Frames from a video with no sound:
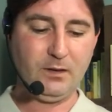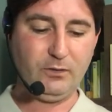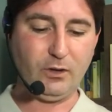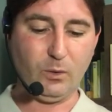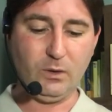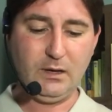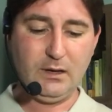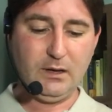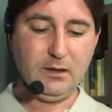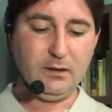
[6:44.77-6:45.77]
So
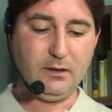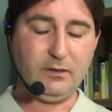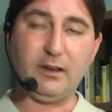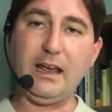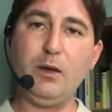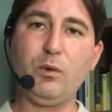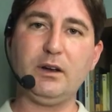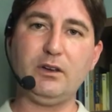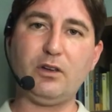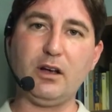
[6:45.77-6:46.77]
today we're
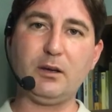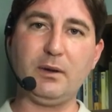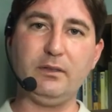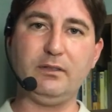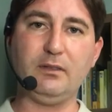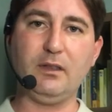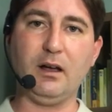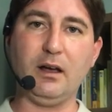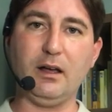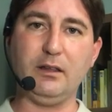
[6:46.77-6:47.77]
going to talk about
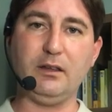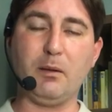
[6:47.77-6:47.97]
uh,